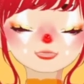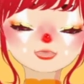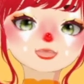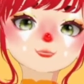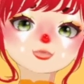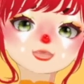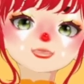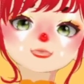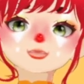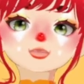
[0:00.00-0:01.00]
but you have
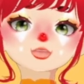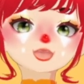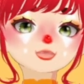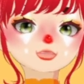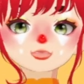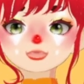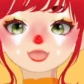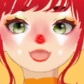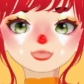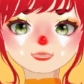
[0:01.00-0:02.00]
to keep much more of an
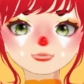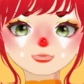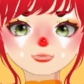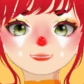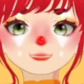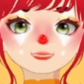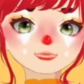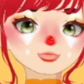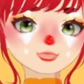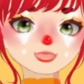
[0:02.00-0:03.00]
eye on it because it's a little
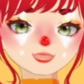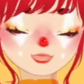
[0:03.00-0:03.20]
finicky,